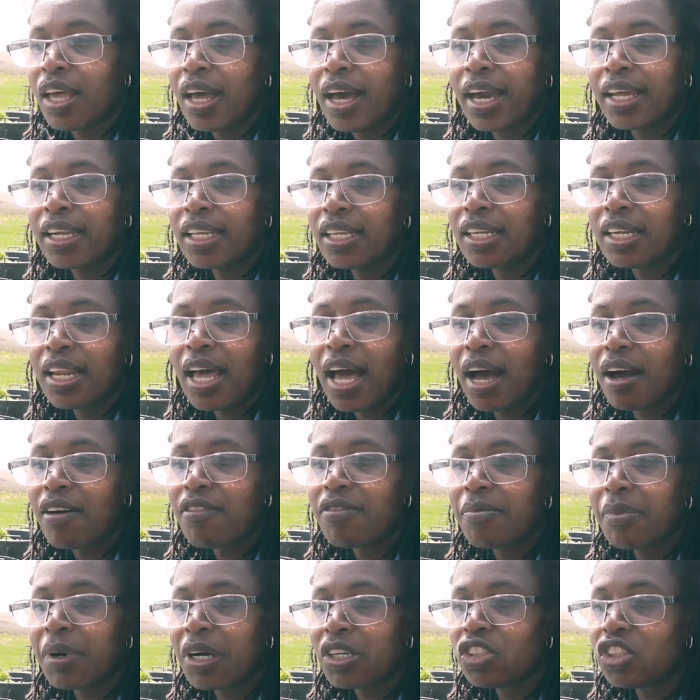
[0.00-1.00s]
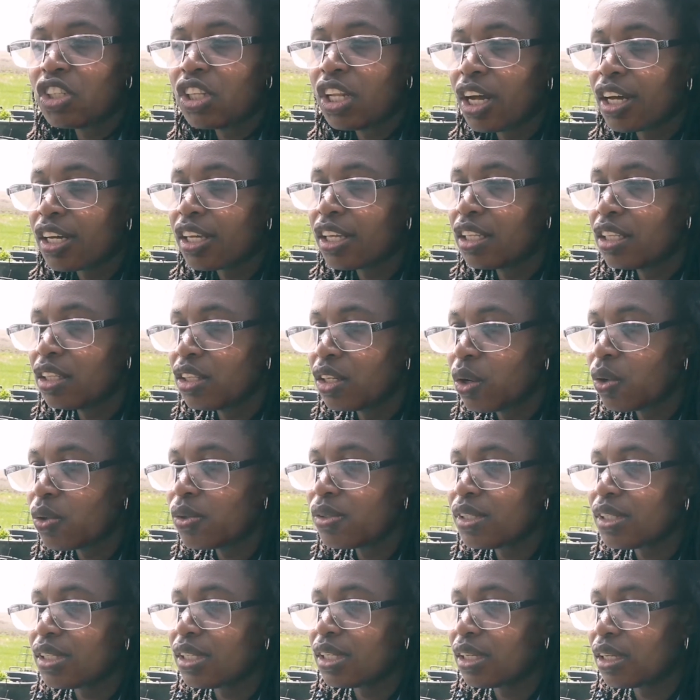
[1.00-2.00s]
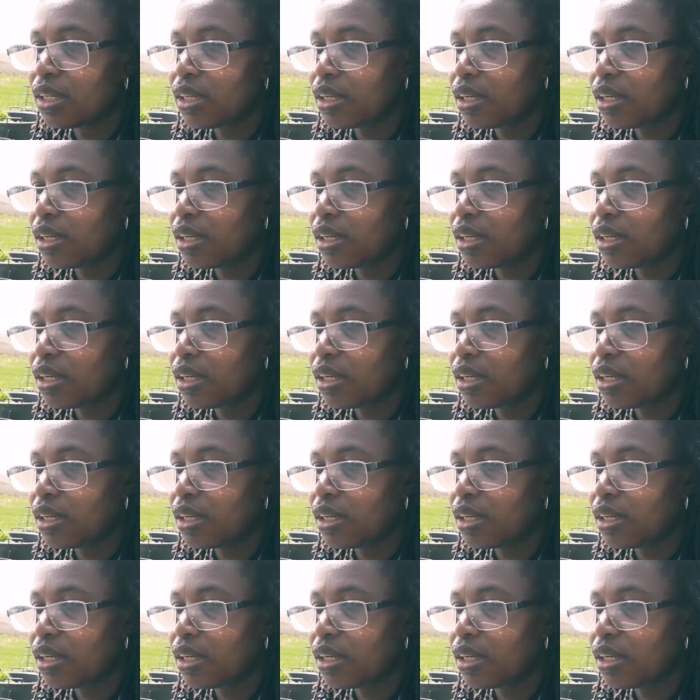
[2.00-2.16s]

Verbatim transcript: I didn't have much luck in those